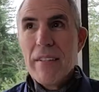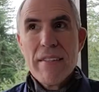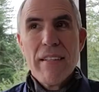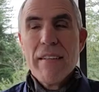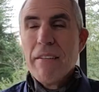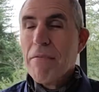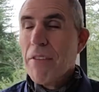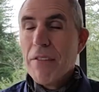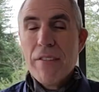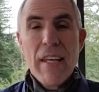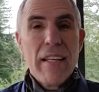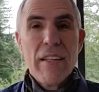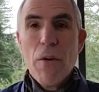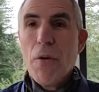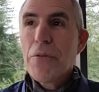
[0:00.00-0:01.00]
It feels
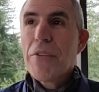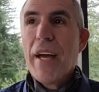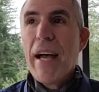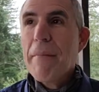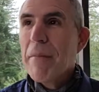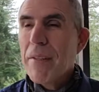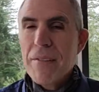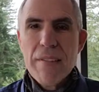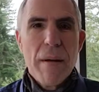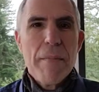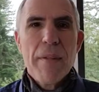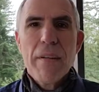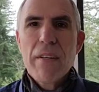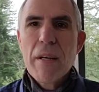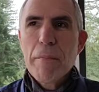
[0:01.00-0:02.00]
like the whole time there's
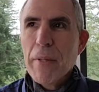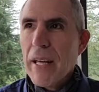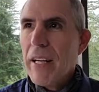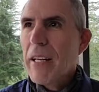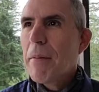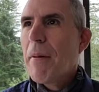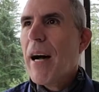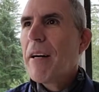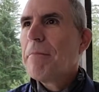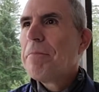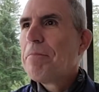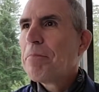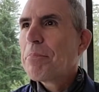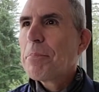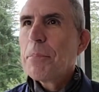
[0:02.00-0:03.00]
something they're complaining about.
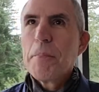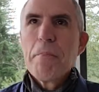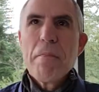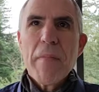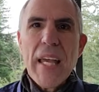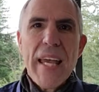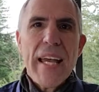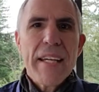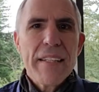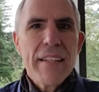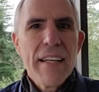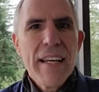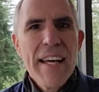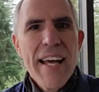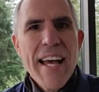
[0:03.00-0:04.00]
And
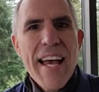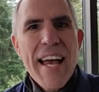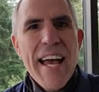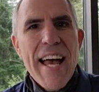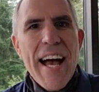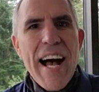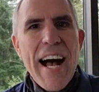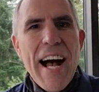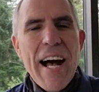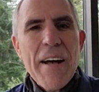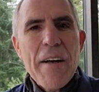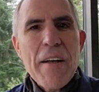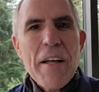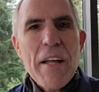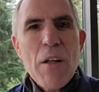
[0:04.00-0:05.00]

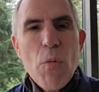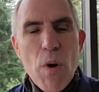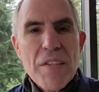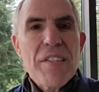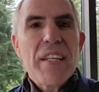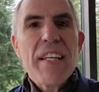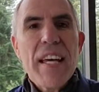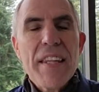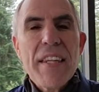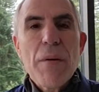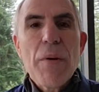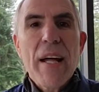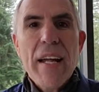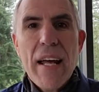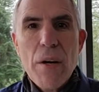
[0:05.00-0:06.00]
once again,
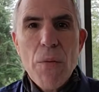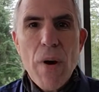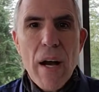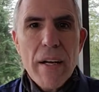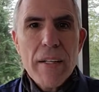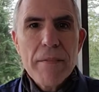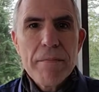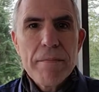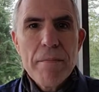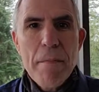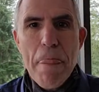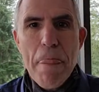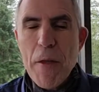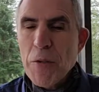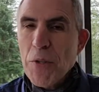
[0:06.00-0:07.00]
they run out of water.
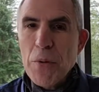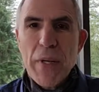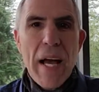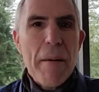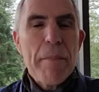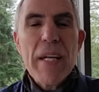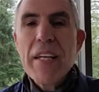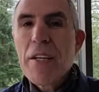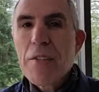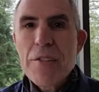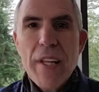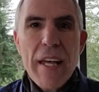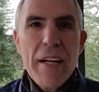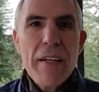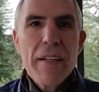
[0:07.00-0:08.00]
So now, many
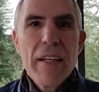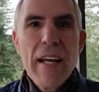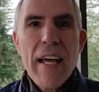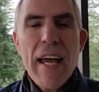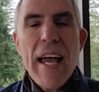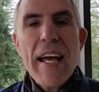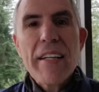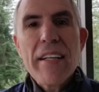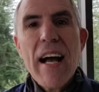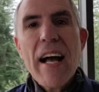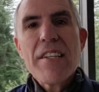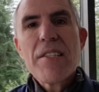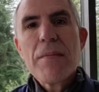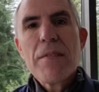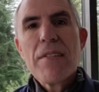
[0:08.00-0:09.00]
years later, and
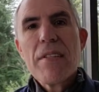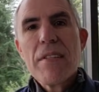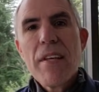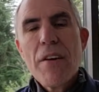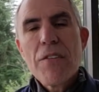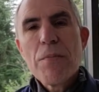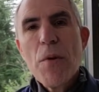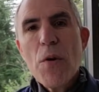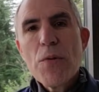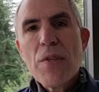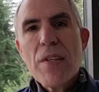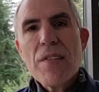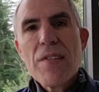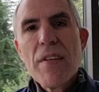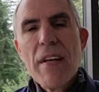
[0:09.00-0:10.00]
God tells
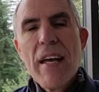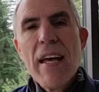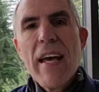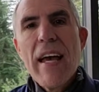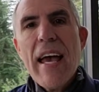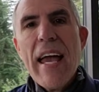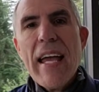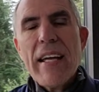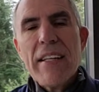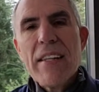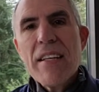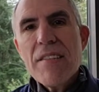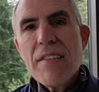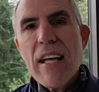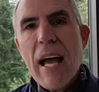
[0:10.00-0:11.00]
Moses, hey,
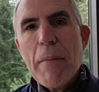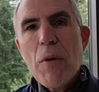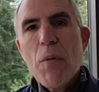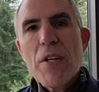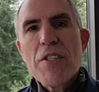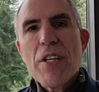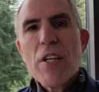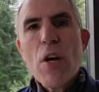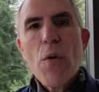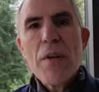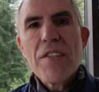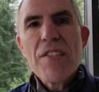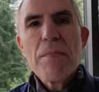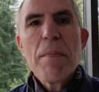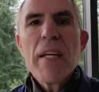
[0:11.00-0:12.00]
this time I want you to go
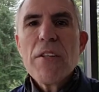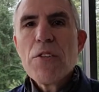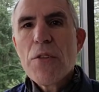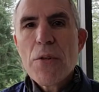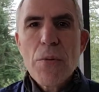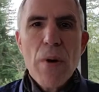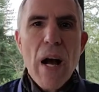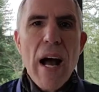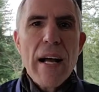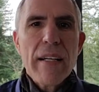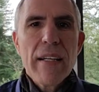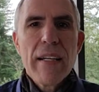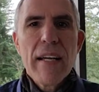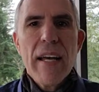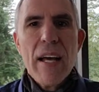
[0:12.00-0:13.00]
and speak to the
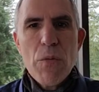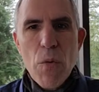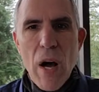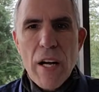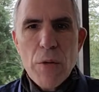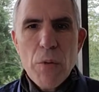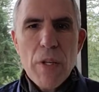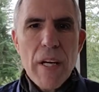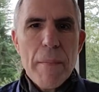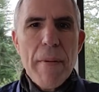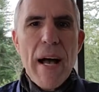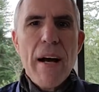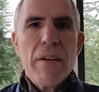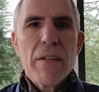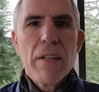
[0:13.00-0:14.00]
rock, and water will come
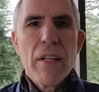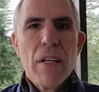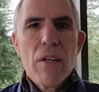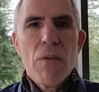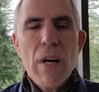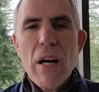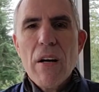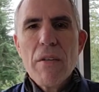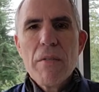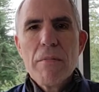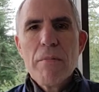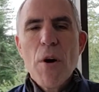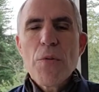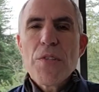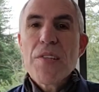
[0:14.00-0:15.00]
out. Well,
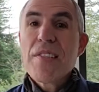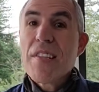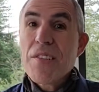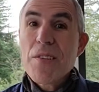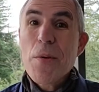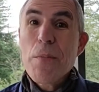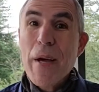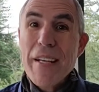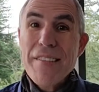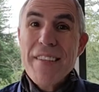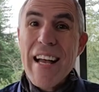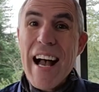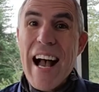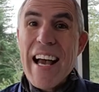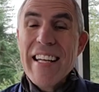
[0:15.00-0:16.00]
Moses disobeys
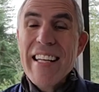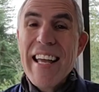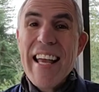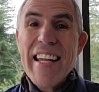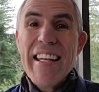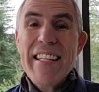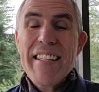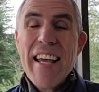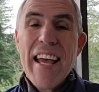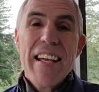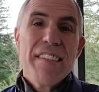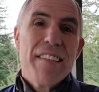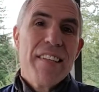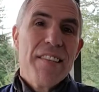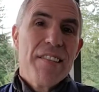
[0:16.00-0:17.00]
God. And he
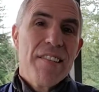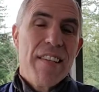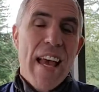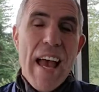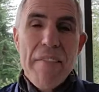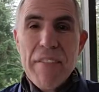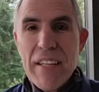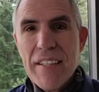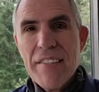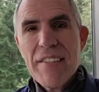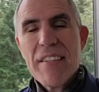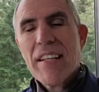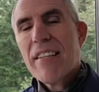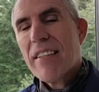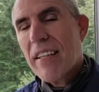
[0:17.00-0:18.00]
takes his staff and
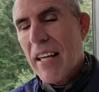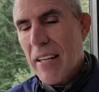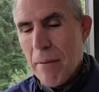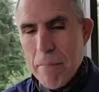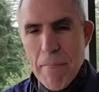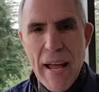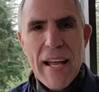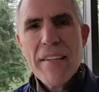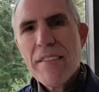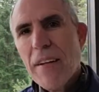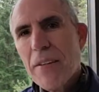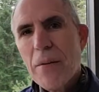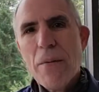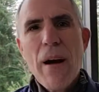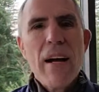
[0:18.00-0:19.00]
he bangs
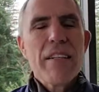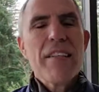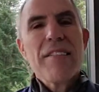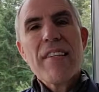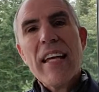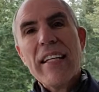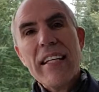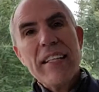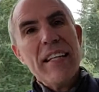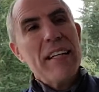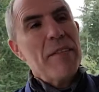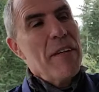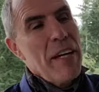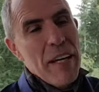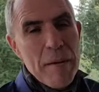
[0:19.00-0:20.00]
on the rock just like he
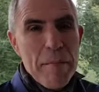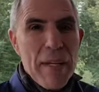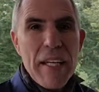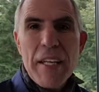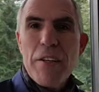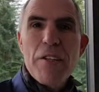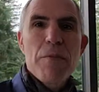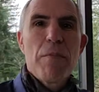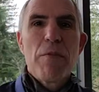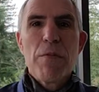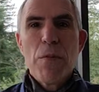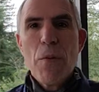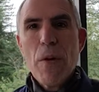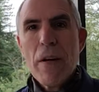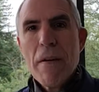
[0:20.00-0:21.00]
did many years
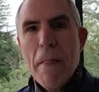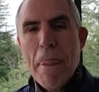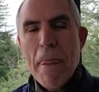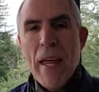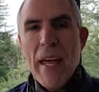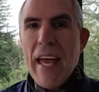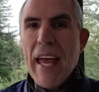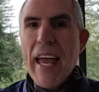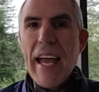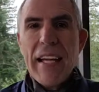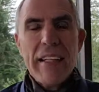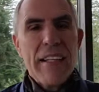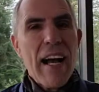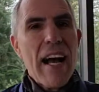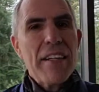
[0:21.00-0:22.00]
before.
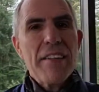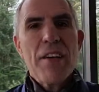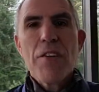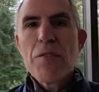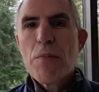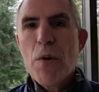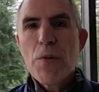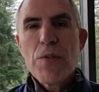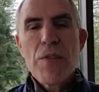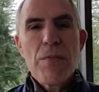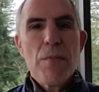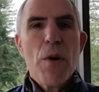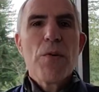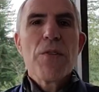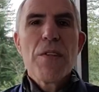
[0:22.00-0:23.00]
And God tells
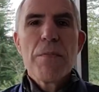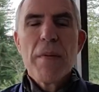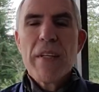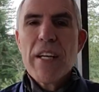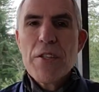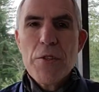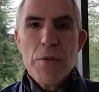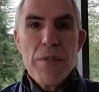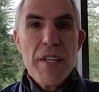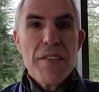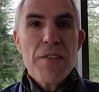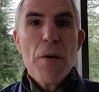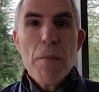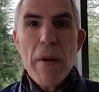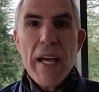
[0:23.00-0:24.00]
Moses, Moses, because you
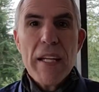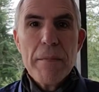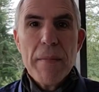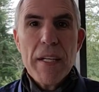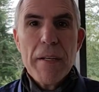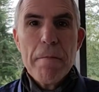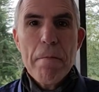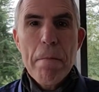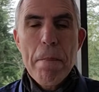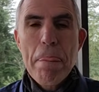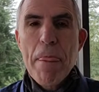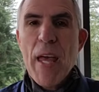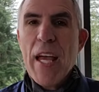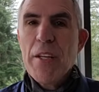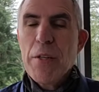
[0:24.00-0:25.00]
disobeyed me
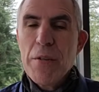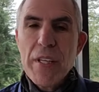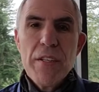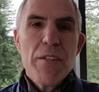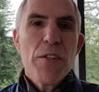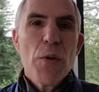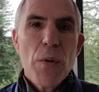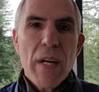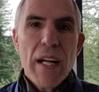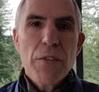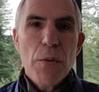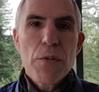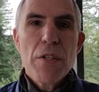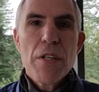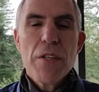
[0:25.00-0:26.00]
and you didn't do what I
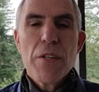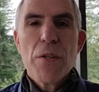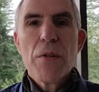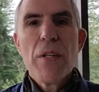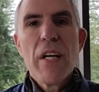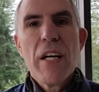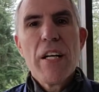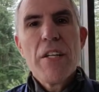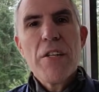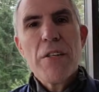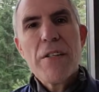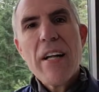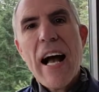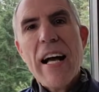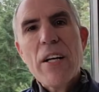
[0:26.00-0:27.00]
told you to do,
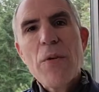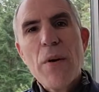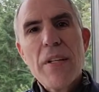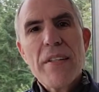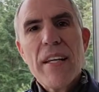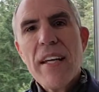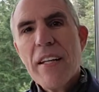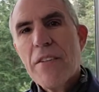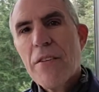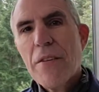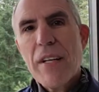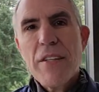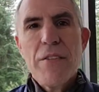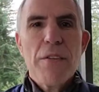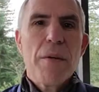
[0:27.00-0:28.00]
you're not going to
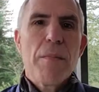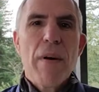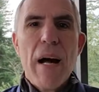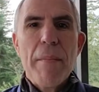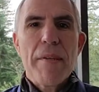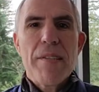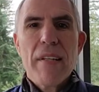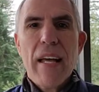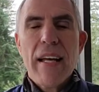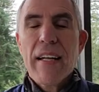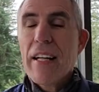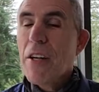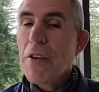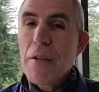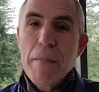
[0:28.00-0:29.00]
enter into the promised land.
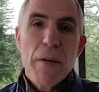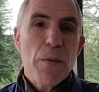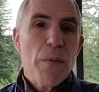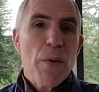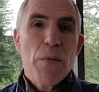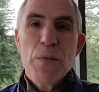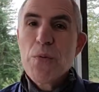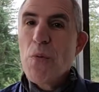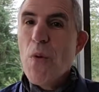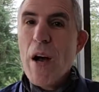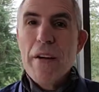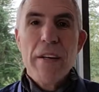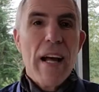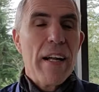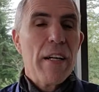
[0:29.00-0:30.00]
I know you've been
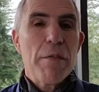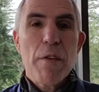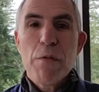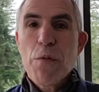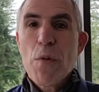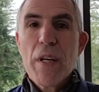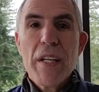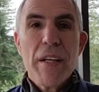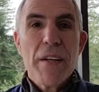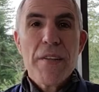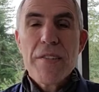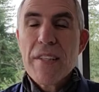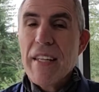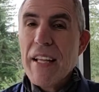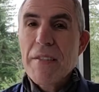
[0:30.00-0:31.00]
wandering out here for 40
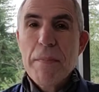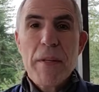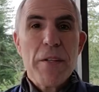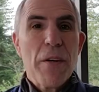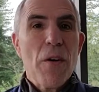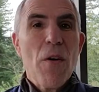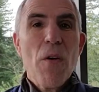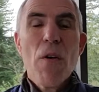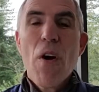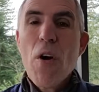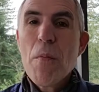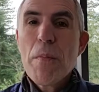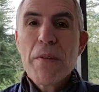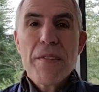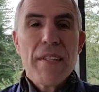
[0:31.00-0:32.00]
years and that's been your whole
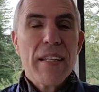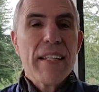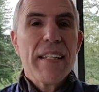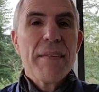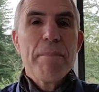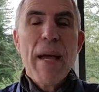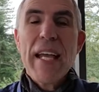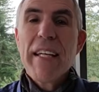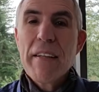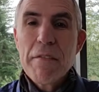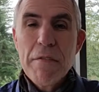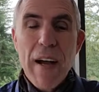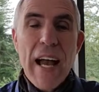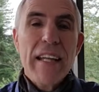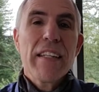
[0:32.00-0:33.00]
hope is to make
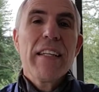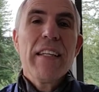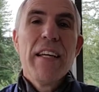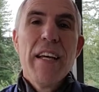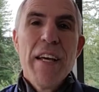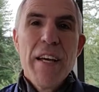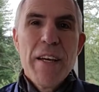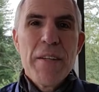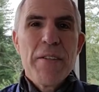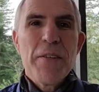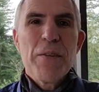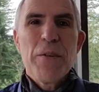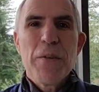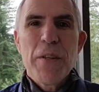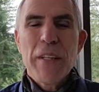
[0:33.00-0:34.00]
it finally
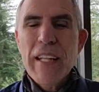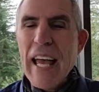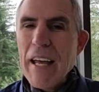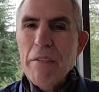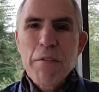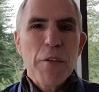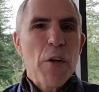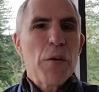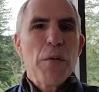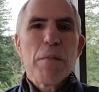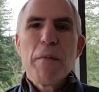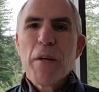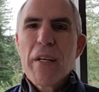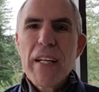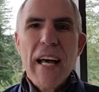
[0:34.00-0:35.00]
to the land flowing
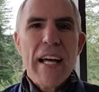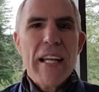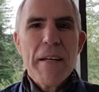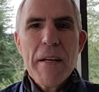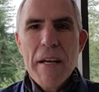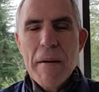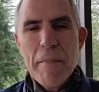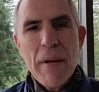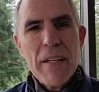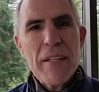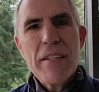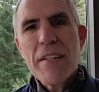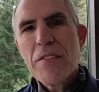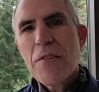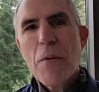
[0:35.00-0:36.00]
with milk and honey, but
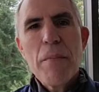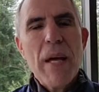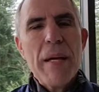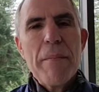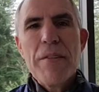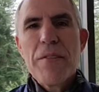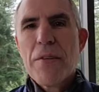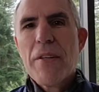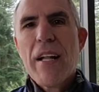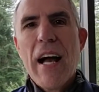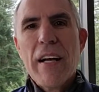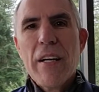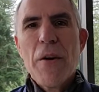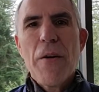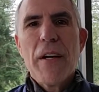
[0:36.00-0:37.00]
you disobeyed me, so you're
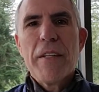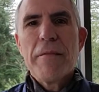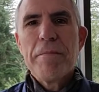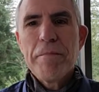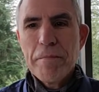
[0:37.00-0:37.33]
not going.